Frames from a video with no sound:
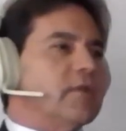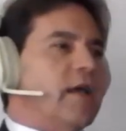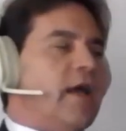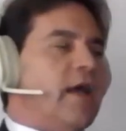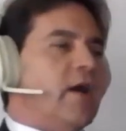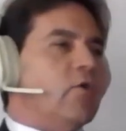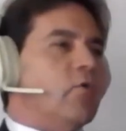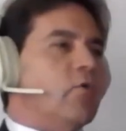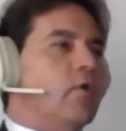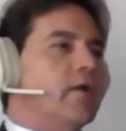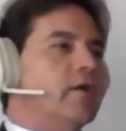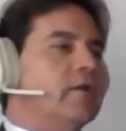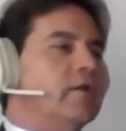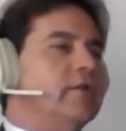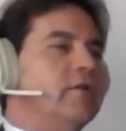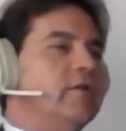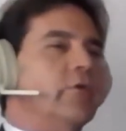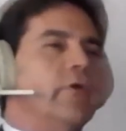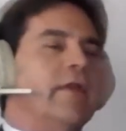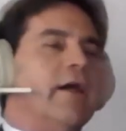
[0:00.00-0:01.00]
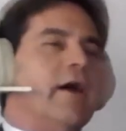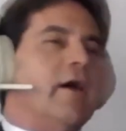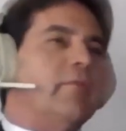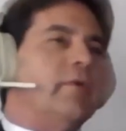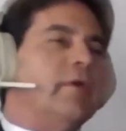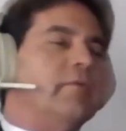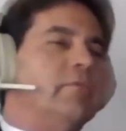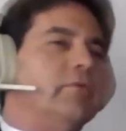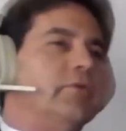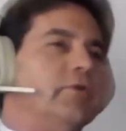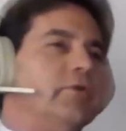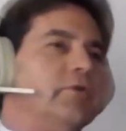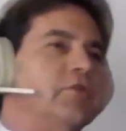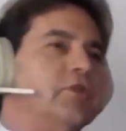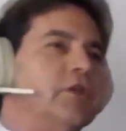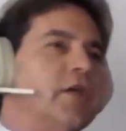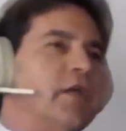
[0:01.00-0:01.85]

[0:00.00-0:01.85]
how quickly you allow people to